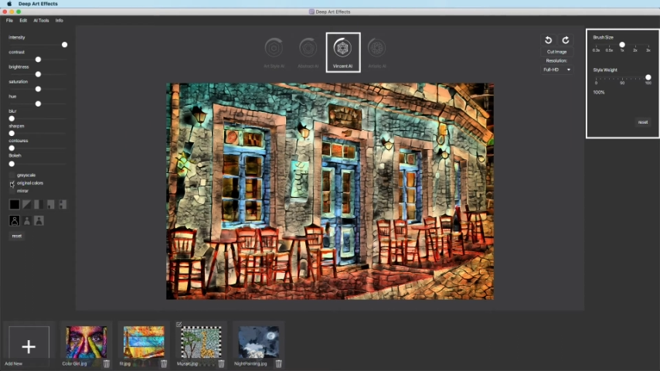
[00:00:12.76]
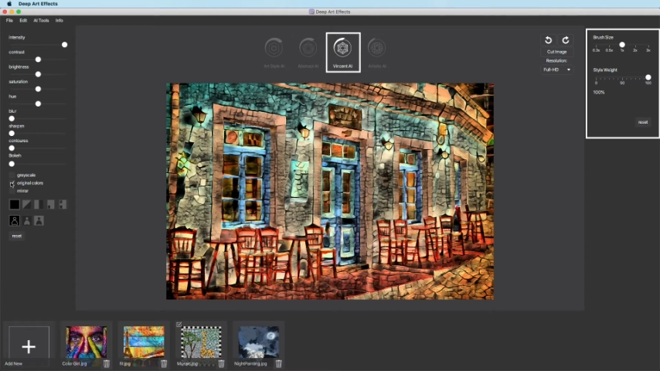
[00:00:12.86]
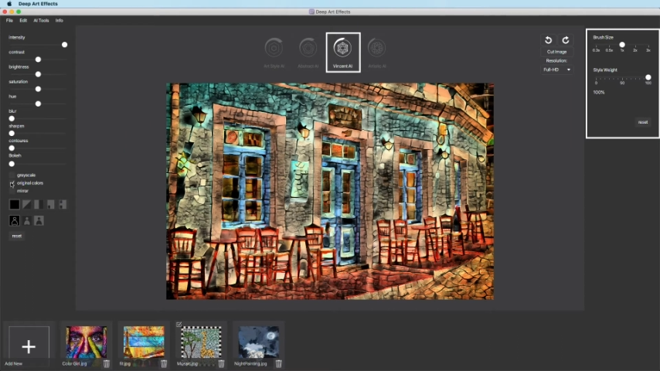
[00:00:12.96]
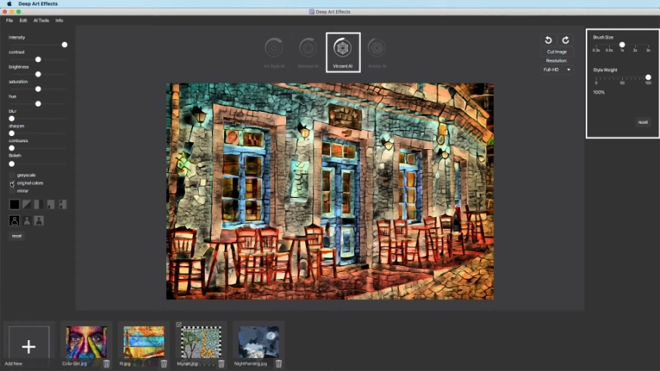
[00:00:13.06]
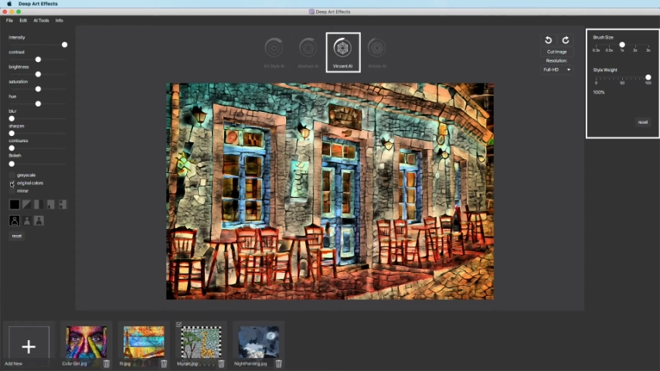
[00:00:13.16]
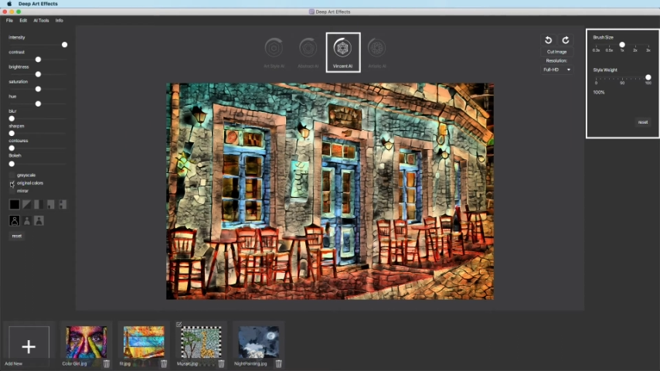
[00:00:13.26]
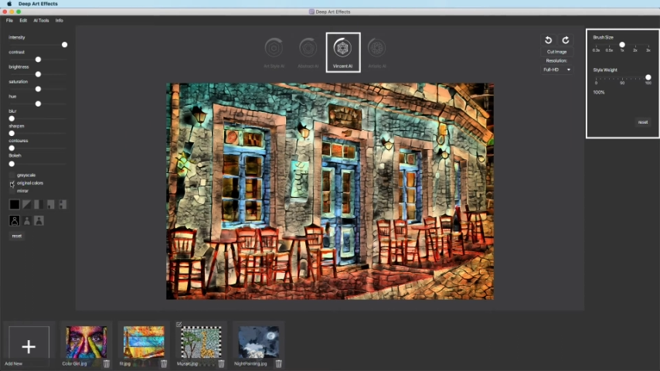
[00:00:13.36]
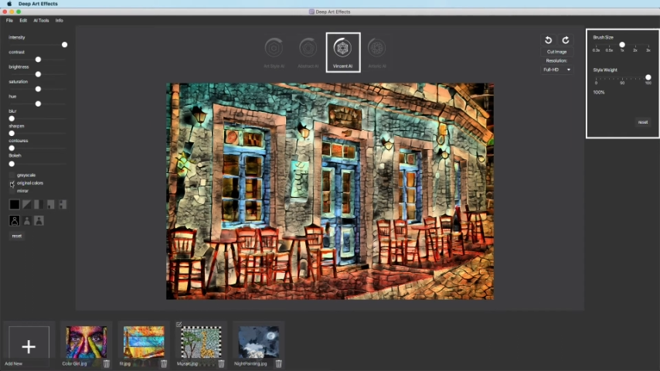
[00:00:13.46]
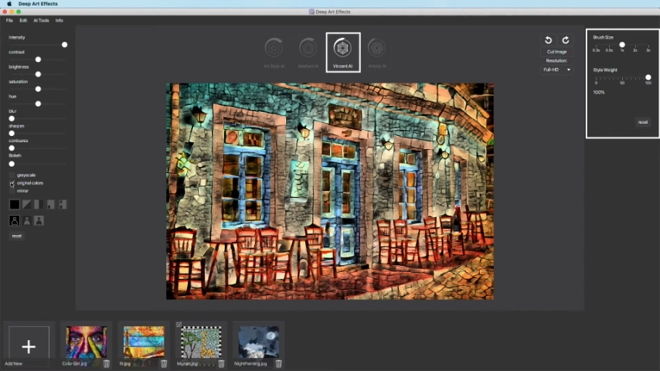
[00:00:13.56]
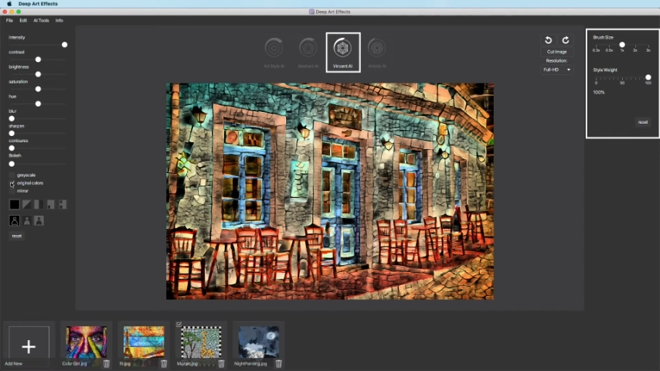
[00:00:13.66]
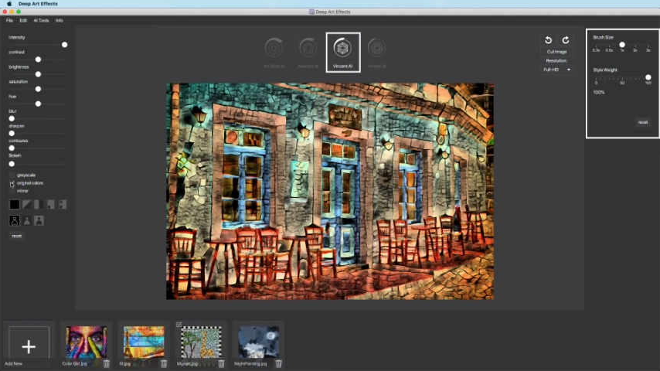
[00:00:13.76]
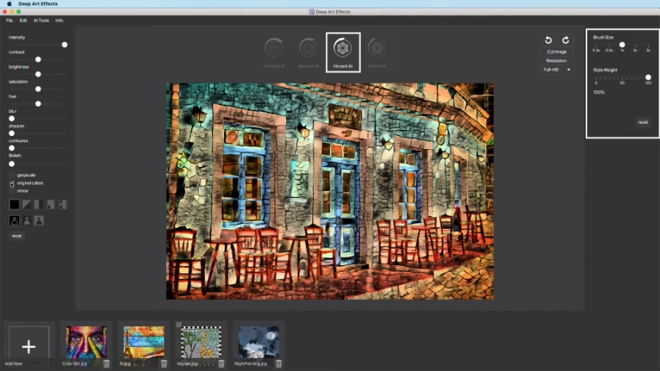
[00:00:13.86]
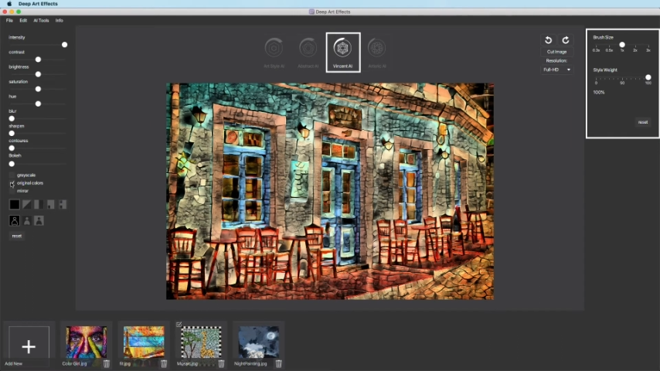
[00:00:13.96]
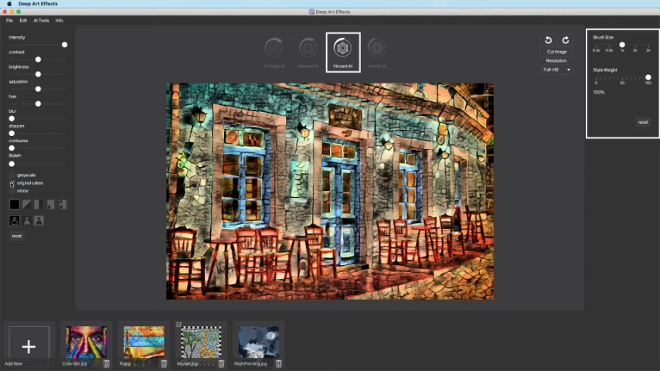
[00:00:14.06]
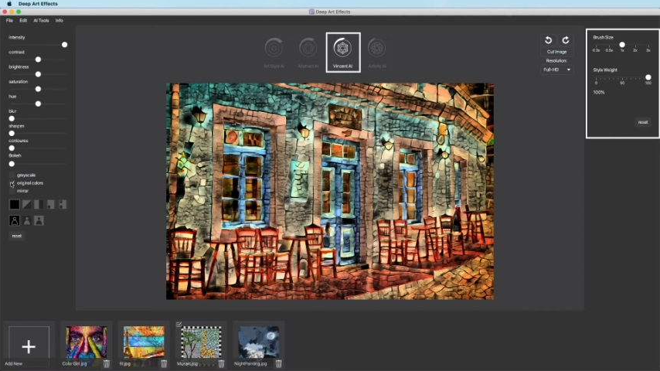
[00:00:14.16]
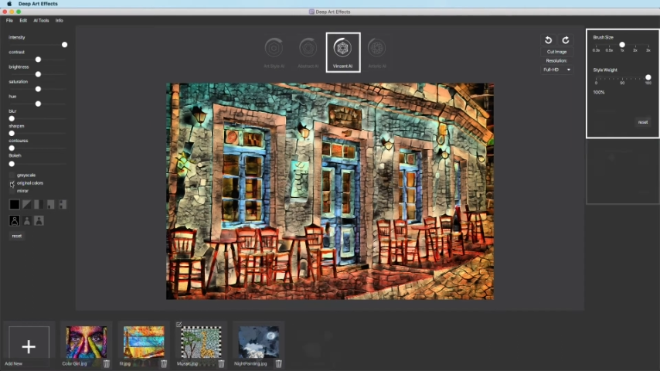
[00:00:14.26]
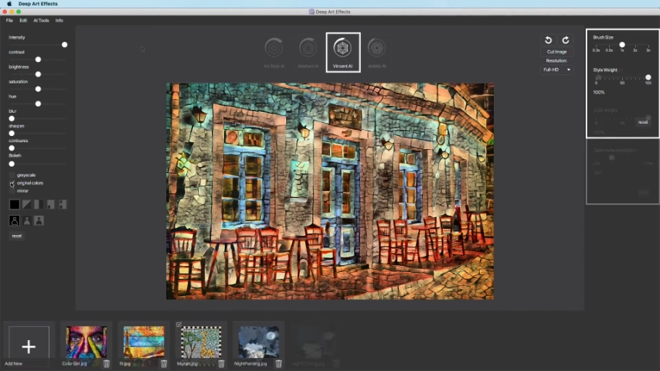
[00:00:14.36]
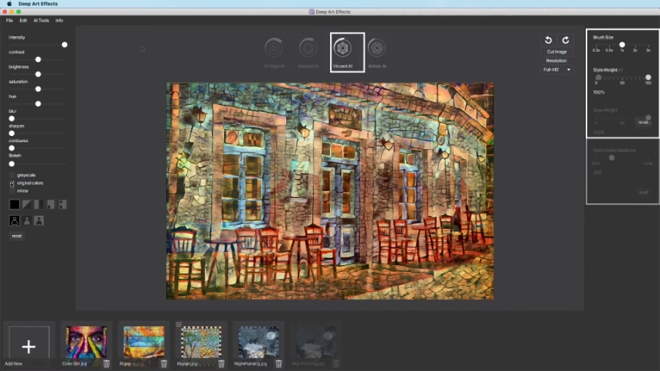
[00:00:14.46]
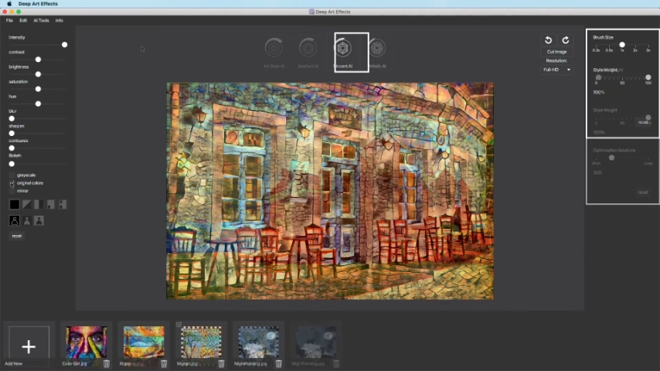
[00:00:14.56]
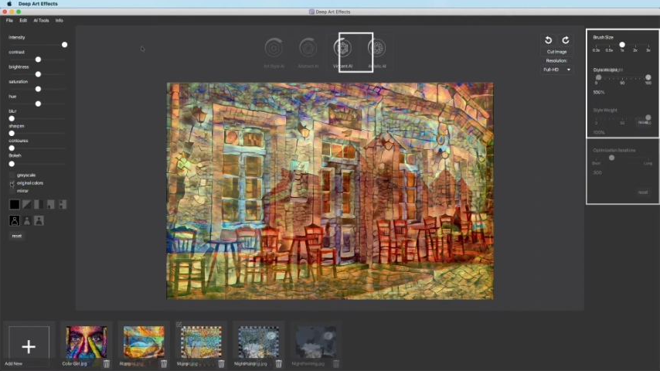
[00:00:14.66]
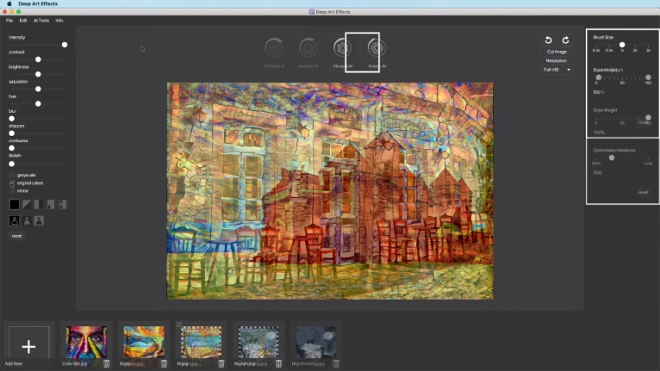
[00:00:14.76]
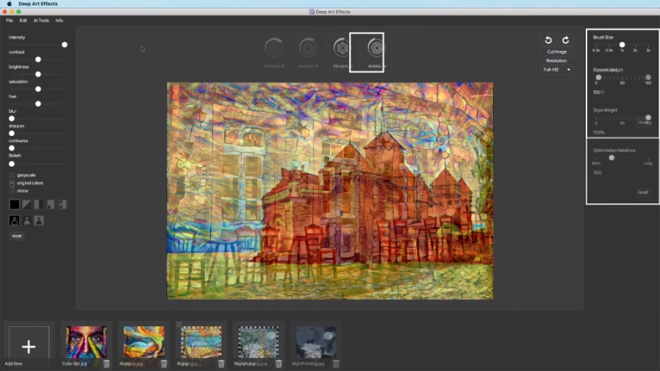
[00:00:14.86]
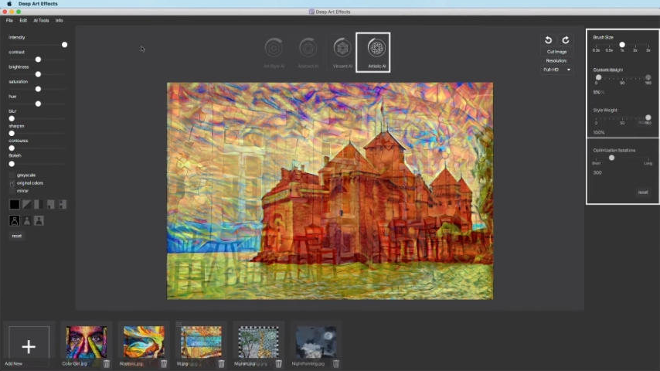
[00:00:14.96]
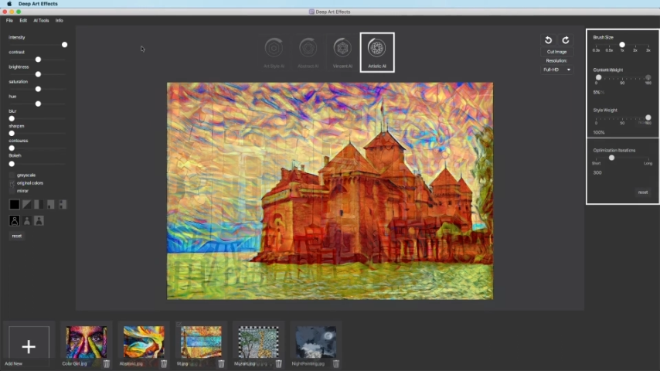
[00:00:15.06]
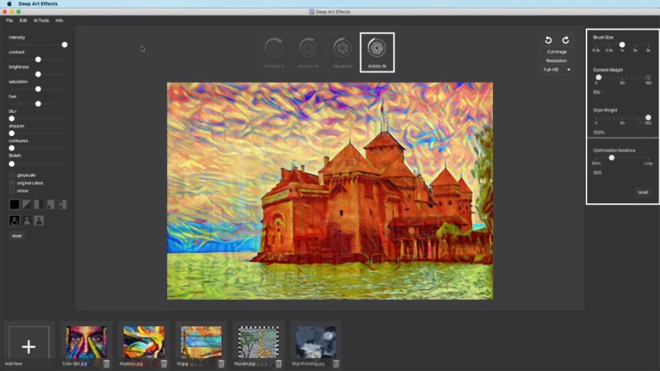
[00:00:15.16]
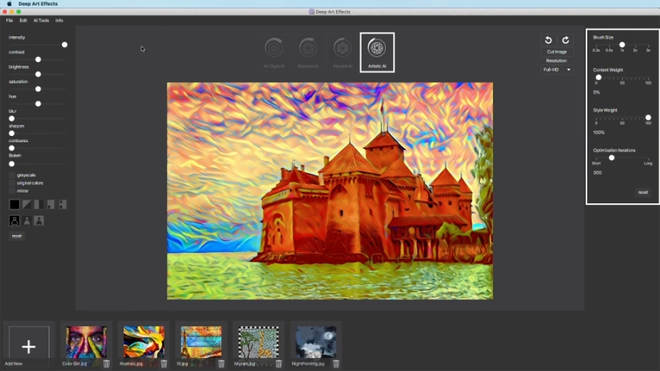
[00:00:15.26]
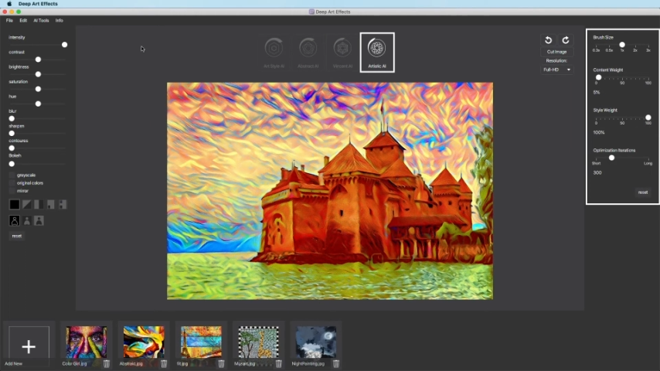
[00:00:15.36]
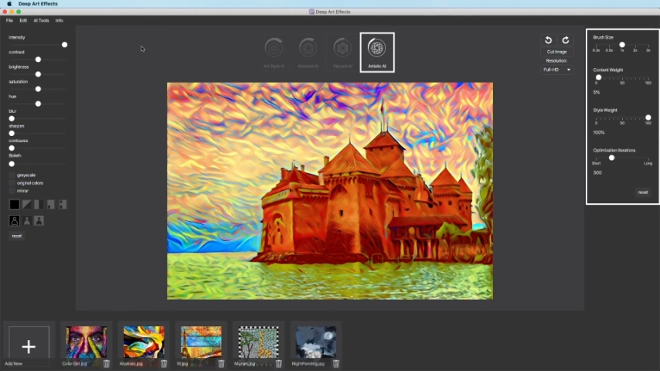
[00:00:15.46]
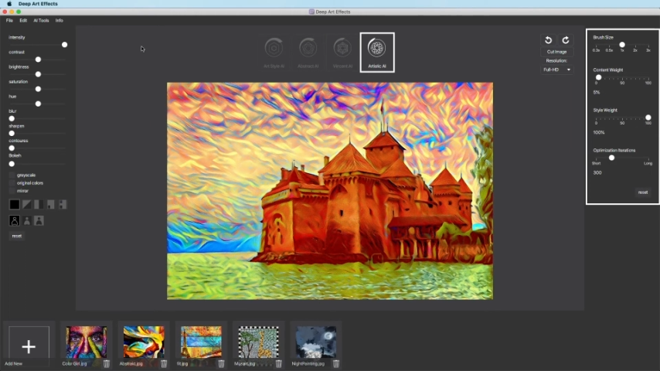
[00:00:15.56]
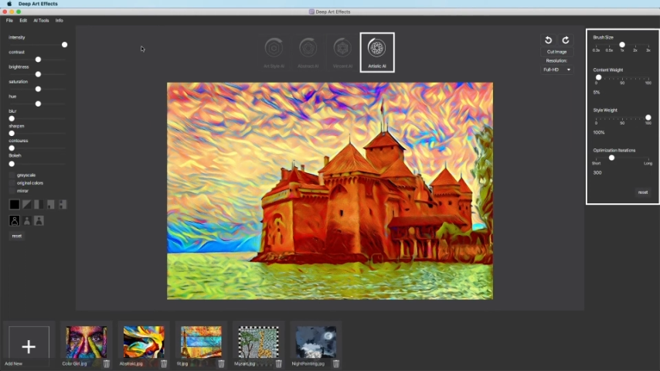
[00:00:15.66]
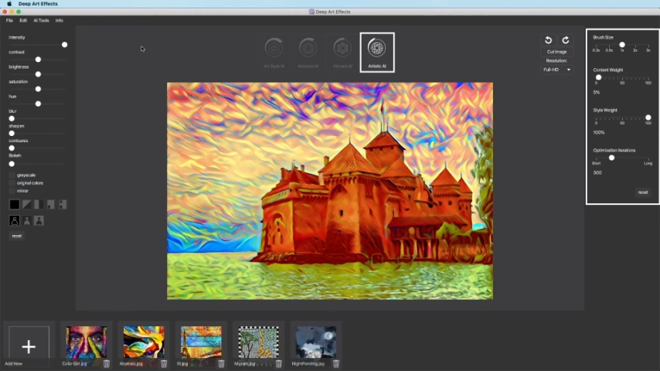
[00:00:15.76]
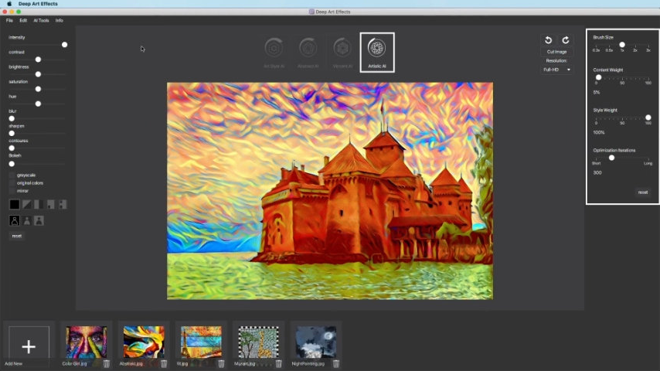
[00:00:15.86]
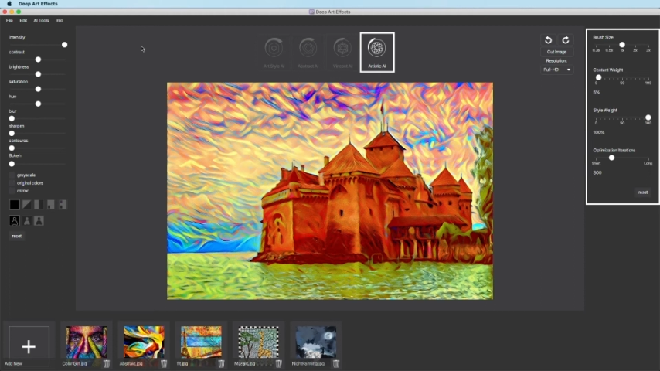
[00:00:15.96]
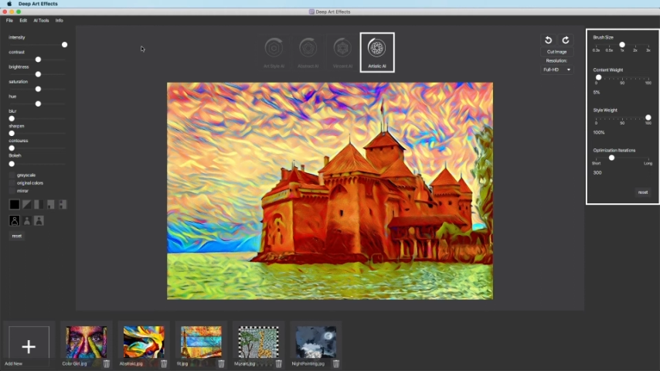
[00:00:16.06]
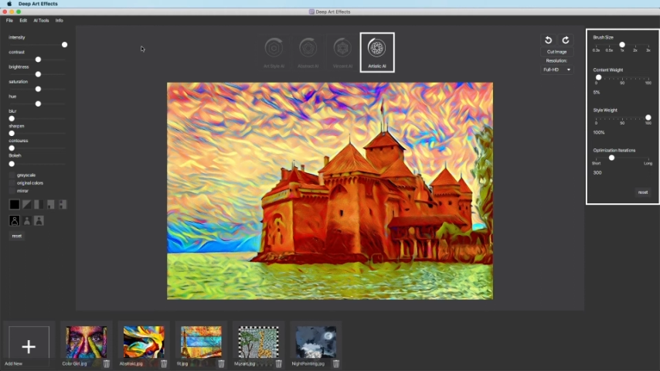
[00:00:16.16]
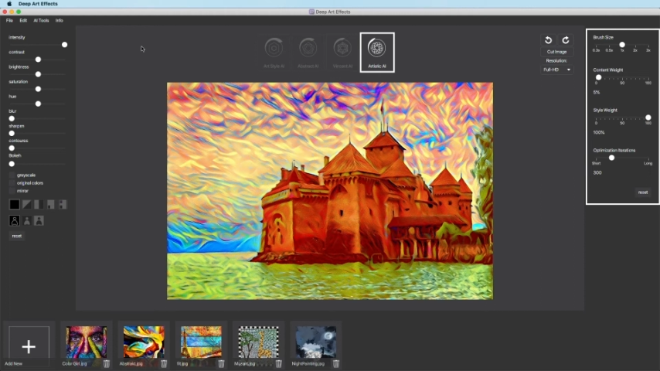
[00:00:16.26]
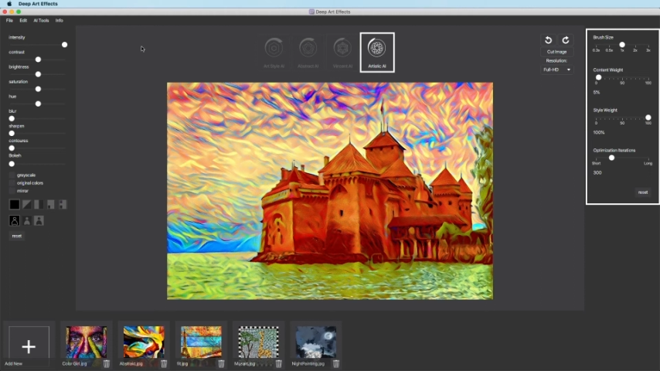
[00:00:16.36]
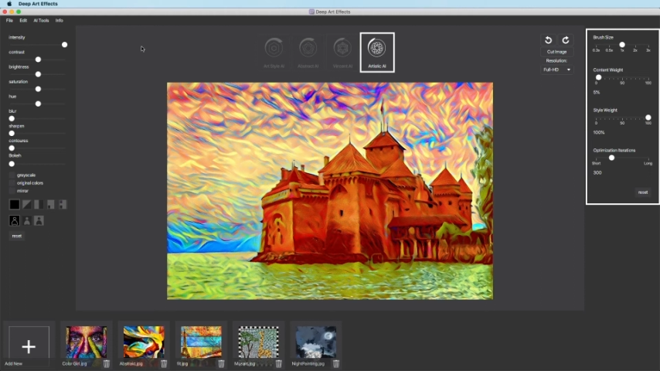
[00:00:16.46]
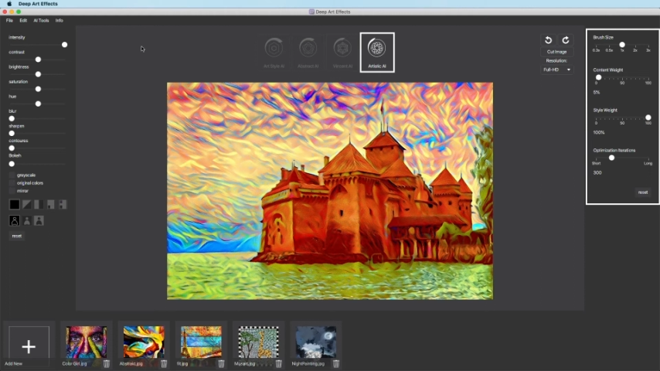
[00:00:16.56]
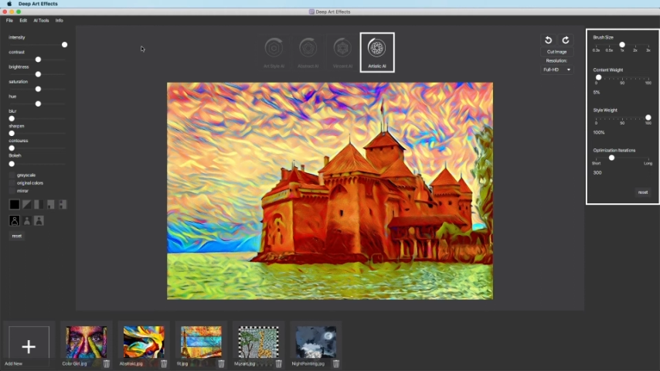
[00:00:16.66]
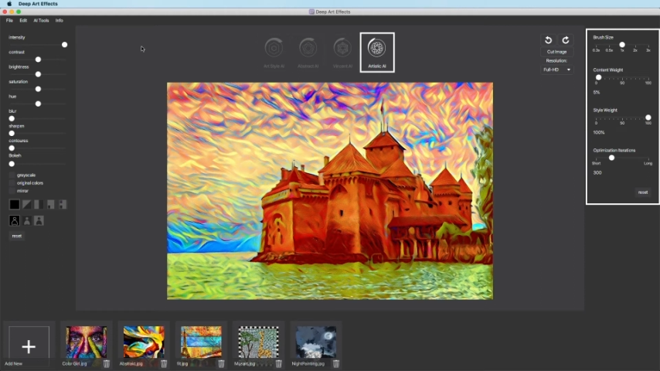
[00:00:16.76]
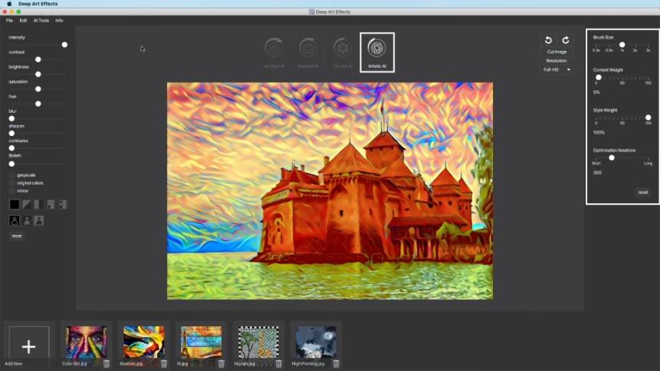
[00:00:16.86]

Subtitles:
[unreadable: no face in view]